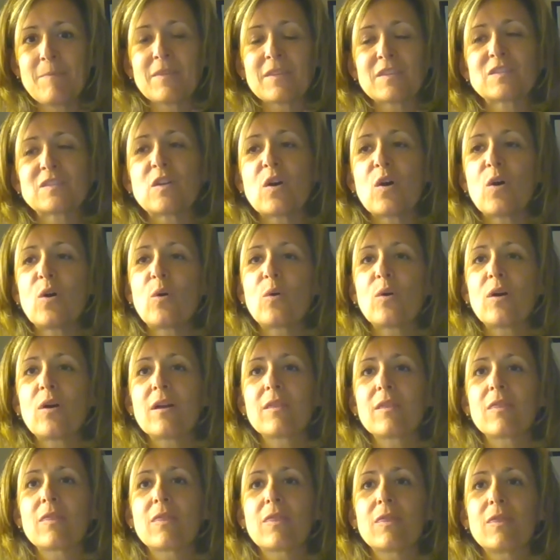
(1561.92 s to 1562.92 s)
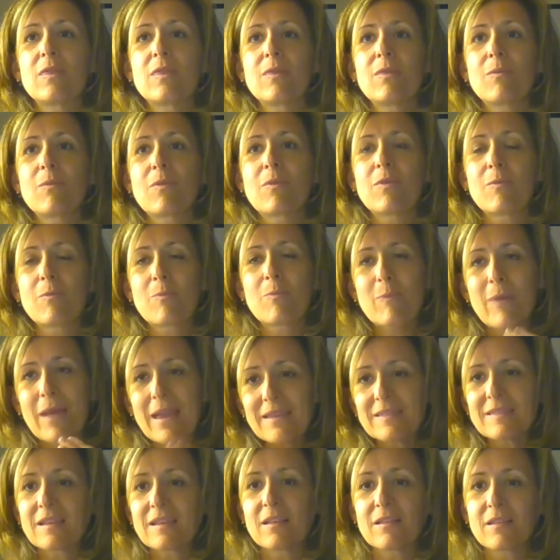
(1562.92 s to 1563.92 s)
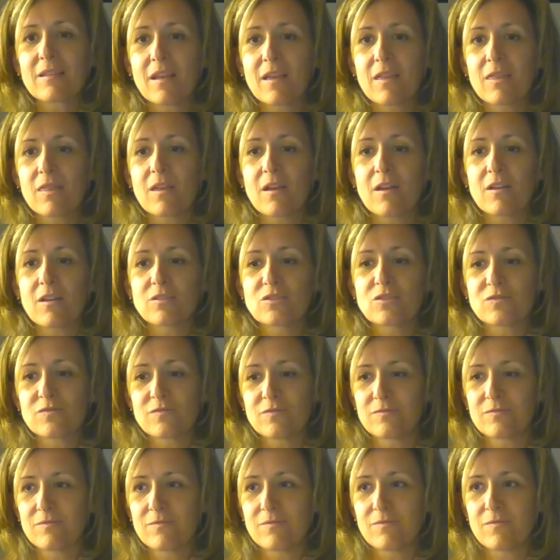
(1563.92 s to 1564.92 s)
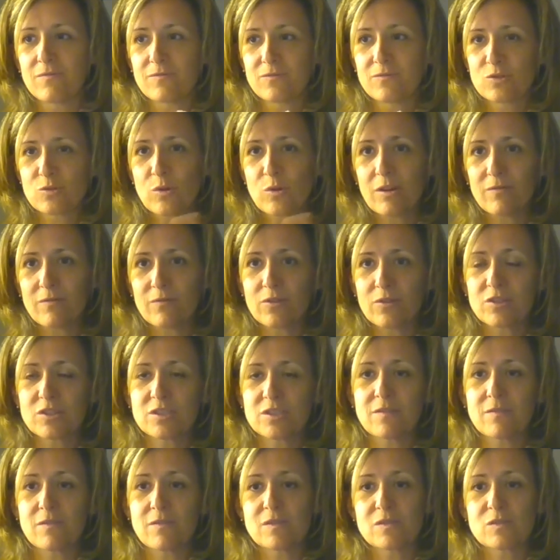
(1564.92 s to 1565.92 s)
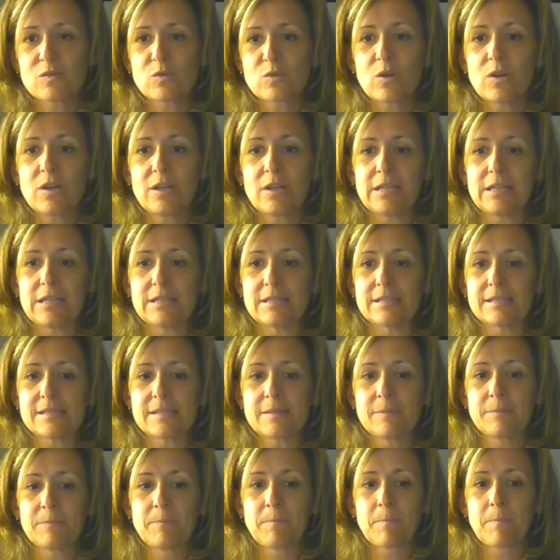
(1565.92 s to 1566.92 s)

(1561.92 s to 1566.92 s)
So basically, the short version of the story is